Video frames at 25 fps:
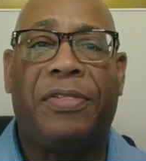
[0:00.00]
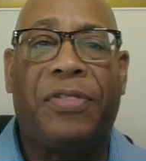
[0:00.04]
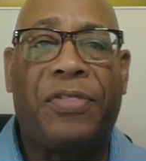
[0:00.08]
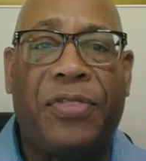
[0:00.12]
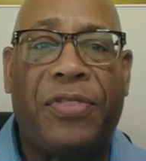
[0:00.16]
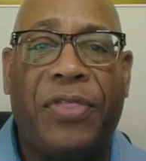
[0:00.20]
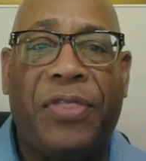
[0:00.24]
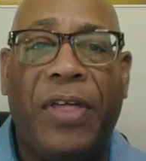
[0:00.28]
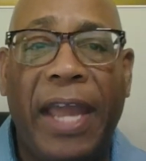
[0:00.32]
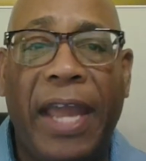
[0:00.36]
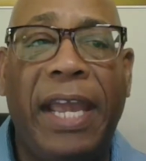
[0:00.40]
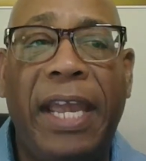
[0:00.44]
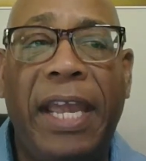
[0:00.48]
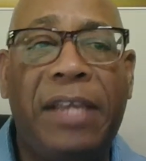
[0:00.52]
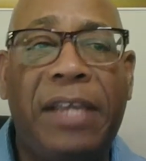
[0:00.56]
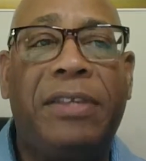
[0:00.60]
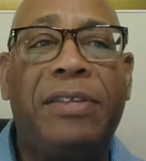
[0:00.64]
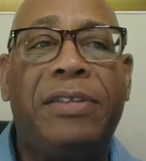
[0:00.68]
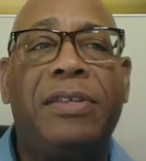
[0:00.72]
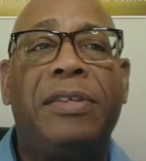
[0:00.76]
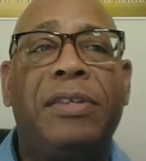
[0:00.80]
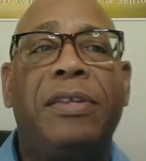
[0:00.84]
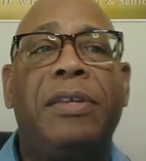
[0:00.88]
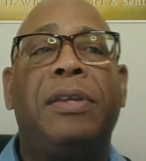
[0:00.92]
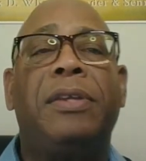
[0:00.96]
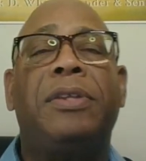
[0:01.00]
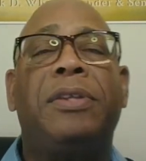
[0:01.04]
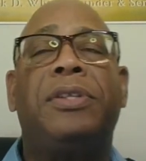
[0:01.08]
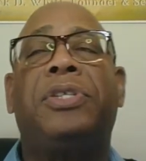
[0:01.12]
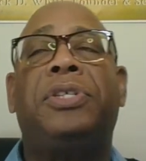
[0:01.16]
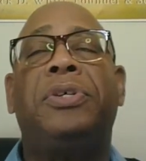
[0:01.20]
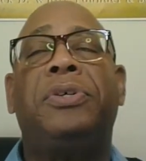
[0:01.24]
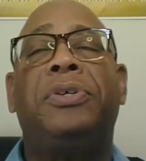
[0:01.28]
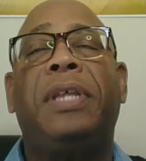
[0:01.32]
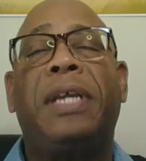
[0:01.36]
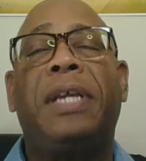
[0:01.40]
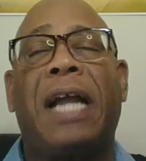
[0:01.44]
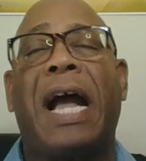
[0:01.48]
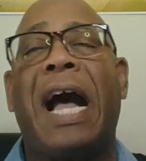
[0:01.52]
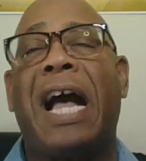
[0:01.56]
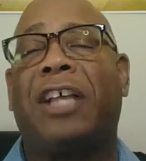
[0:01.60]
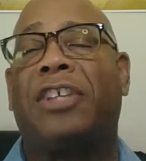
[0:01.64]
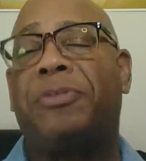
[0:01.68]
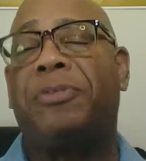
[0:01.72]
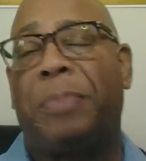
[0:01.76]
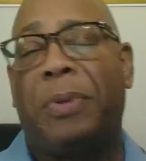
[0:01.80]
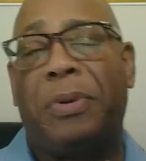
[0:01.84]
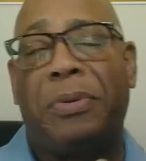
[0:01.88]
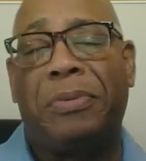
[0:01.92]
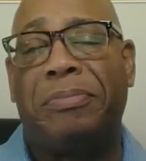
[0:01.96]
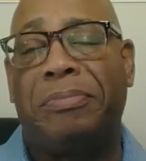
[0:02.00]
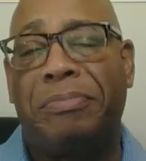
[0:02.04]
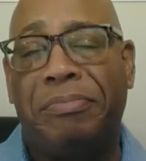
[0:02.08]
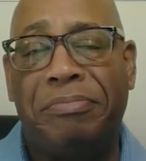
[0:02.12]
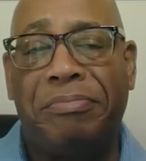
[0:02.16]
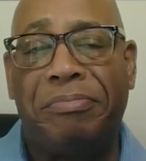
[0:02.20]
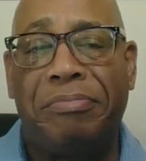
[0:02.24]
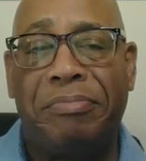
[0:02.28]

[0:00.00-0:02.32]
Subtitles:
Thanks to the gospel.